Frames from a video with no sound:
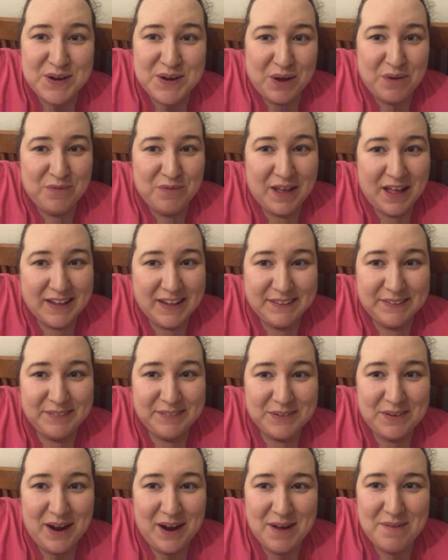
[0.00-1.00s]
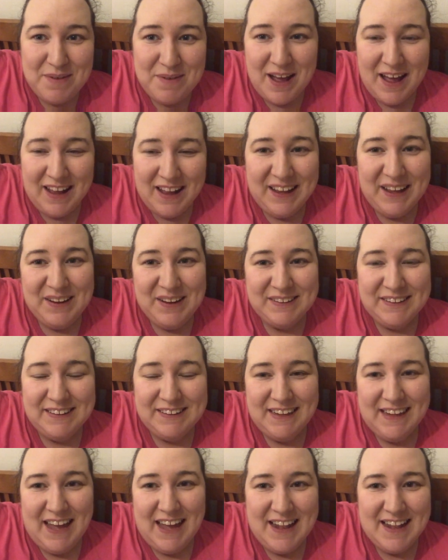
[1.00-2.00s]
Don't forget to subscribe and I hope to
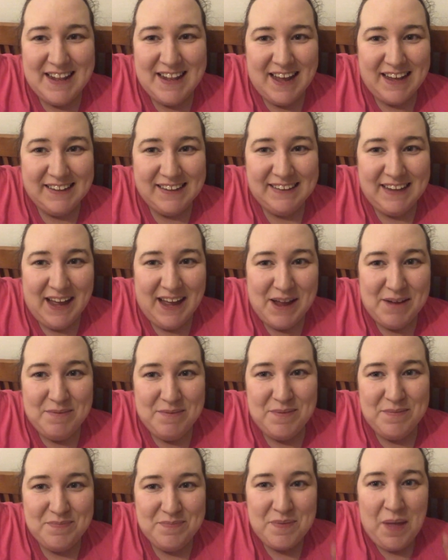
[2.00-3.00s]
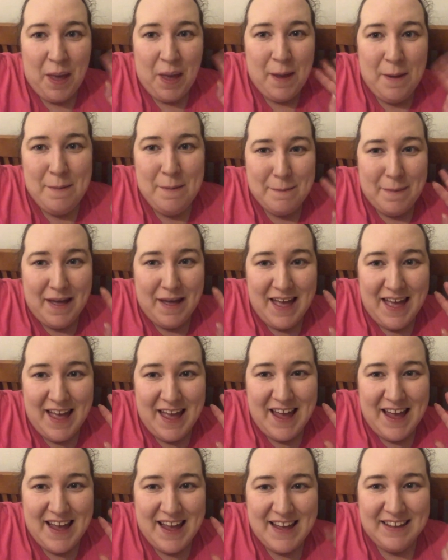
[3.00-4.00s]
see you again next time.
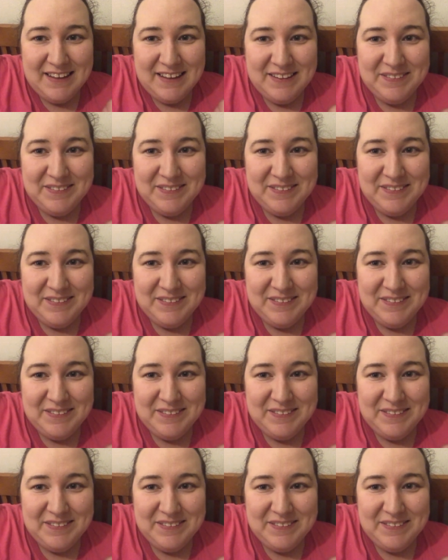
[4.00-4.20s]
Bye!